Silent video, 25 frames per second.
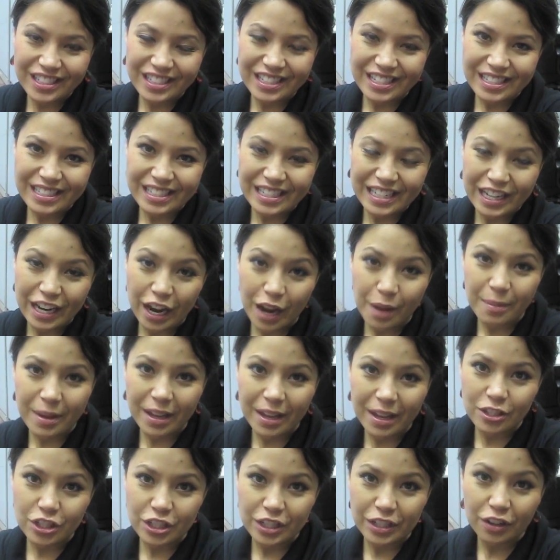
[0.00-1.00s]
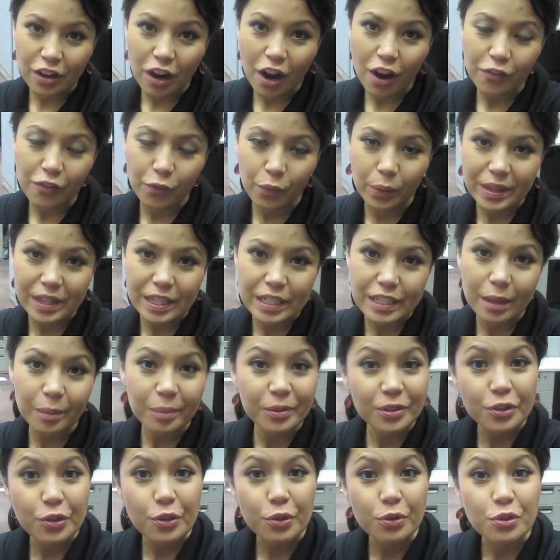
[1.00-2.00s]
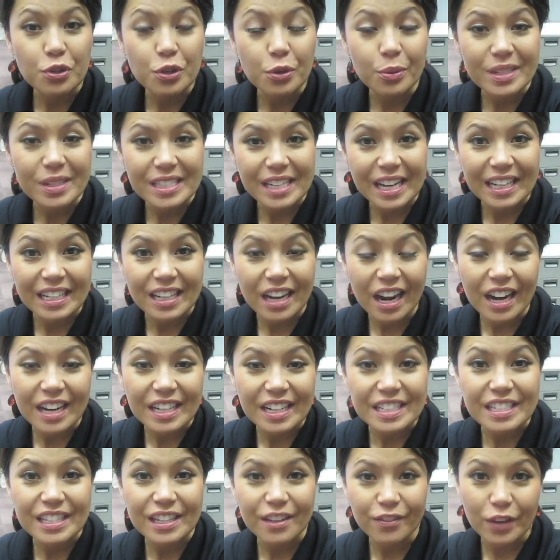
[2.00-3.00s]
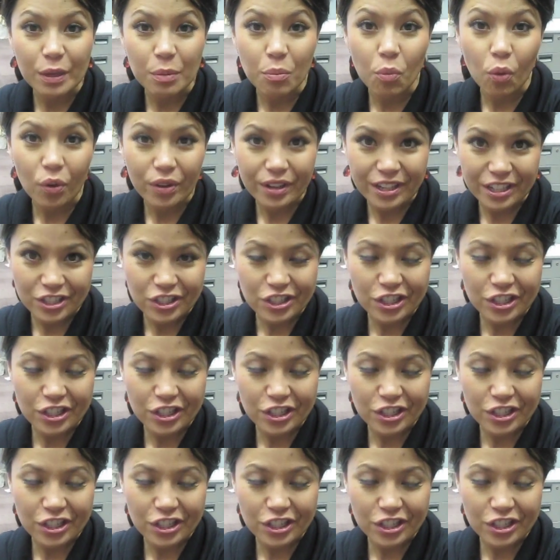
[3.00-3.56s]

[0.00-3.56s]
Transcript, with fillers: D C I'm Angie Goff with the W U S A nine T V morning